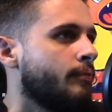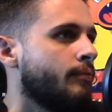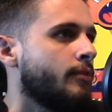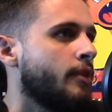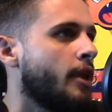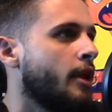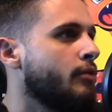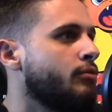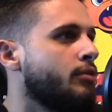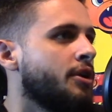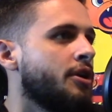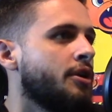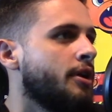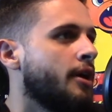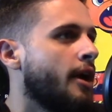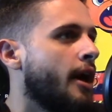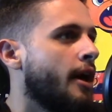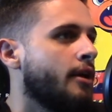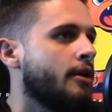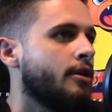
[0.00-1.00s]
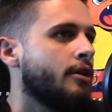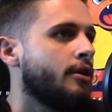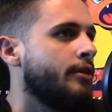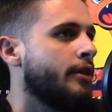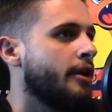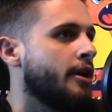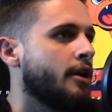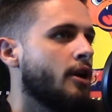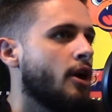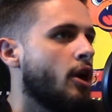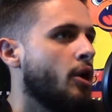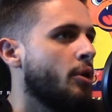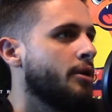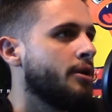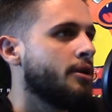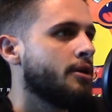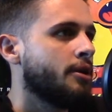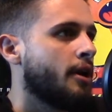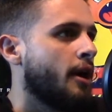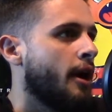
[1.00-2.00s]
They really had a good thing
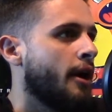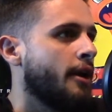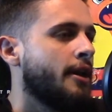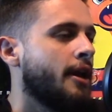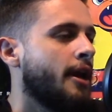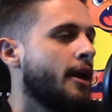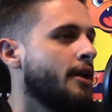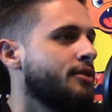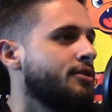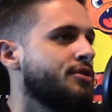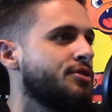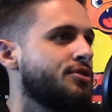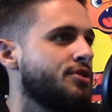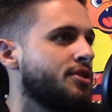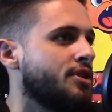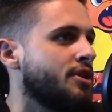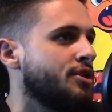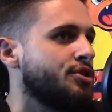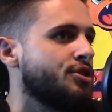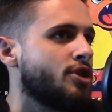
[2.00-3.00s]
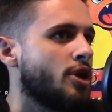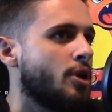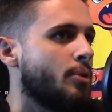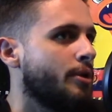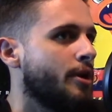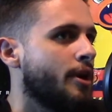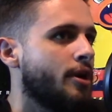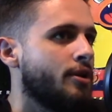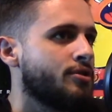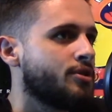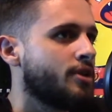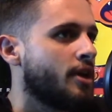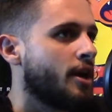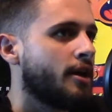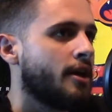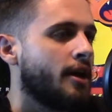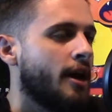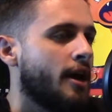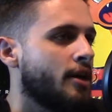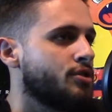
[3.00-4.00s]
going. I'd hate to see someone else get
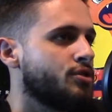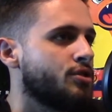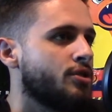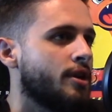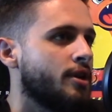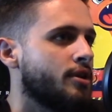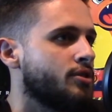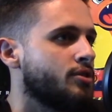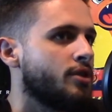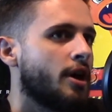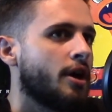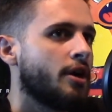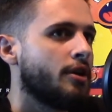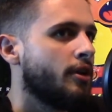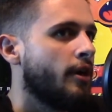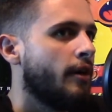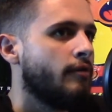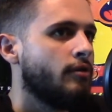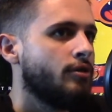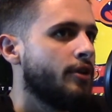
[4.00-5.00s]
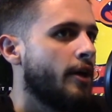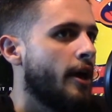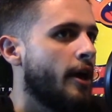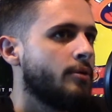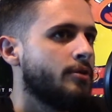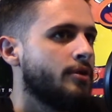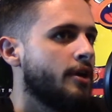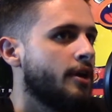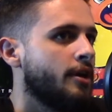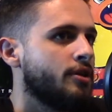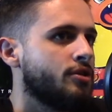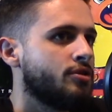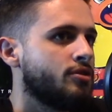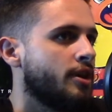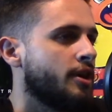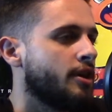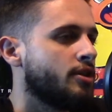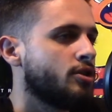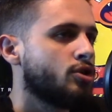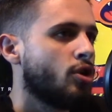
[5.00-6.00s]
casted as Daredevil nowadays.
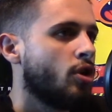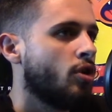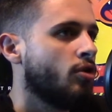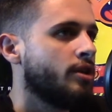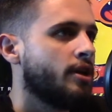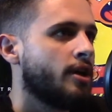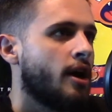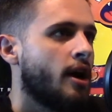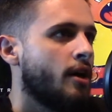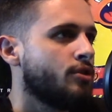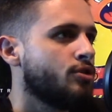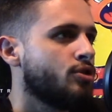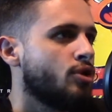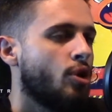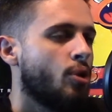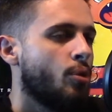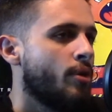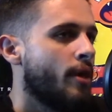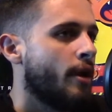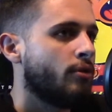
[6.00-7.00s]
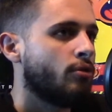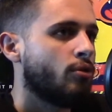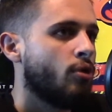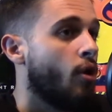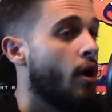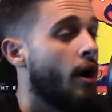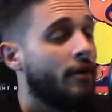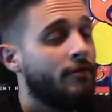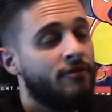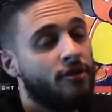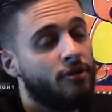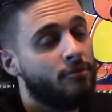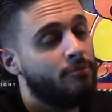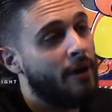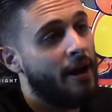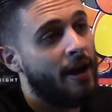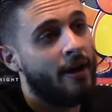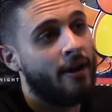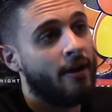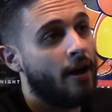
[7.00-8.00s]
Like, Charlie Cox owned that role. I feel
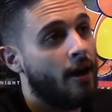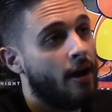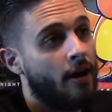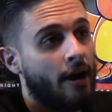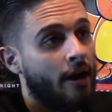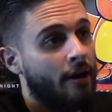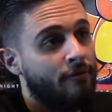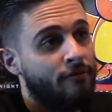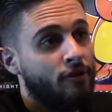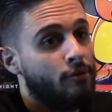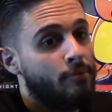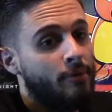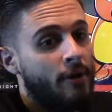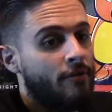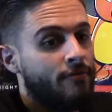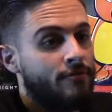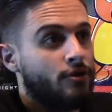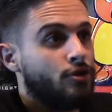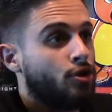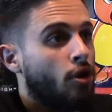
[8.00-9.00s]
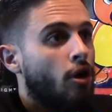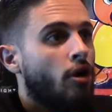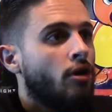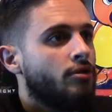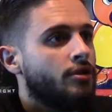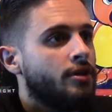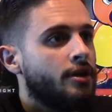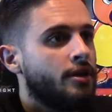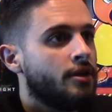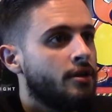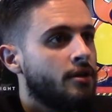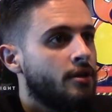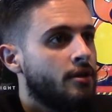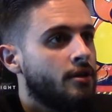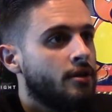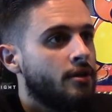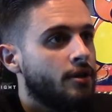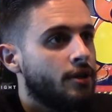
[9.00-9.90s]
bad. I'd feel bad for Charlie. You know?